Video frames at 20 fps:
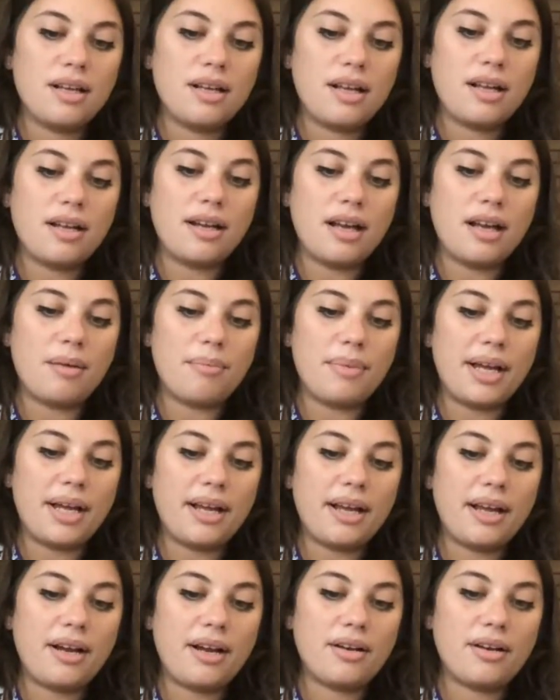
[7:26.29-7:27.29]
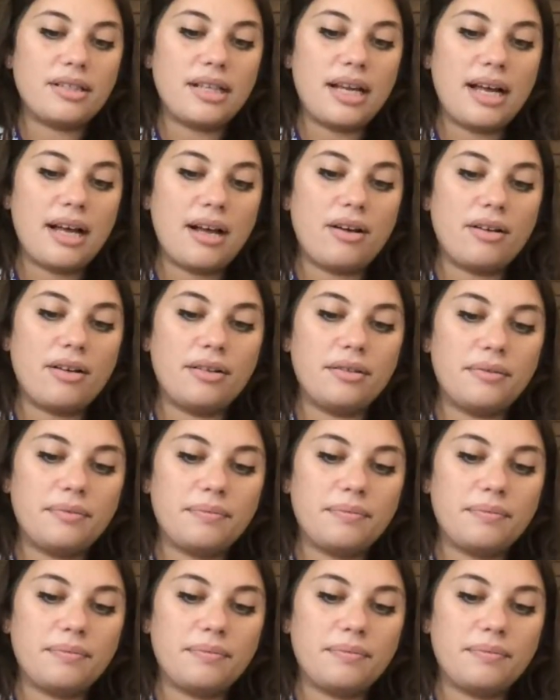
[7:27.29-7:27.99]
and now my hair down.